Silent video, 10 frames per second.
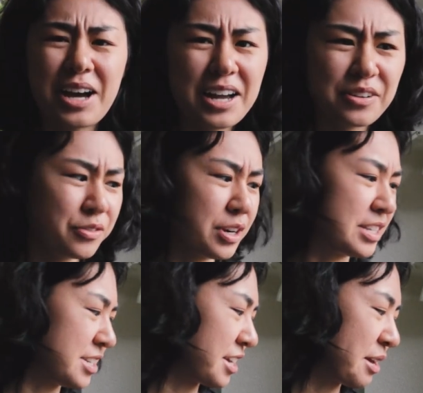Kind of
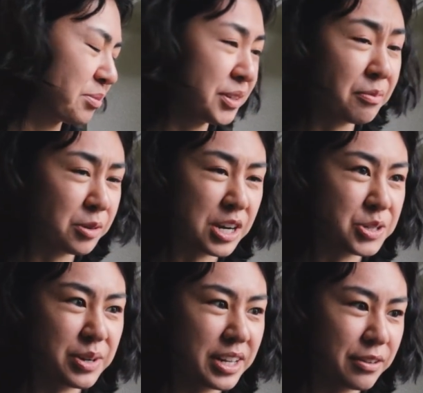crazy, I can't believe I'm
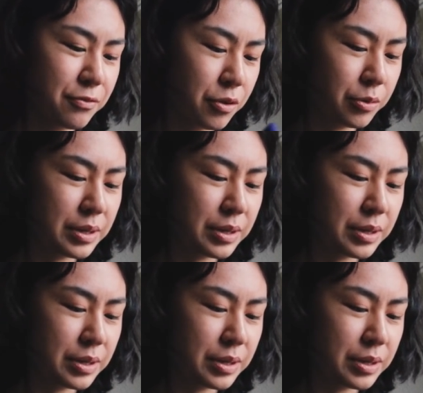graduating in four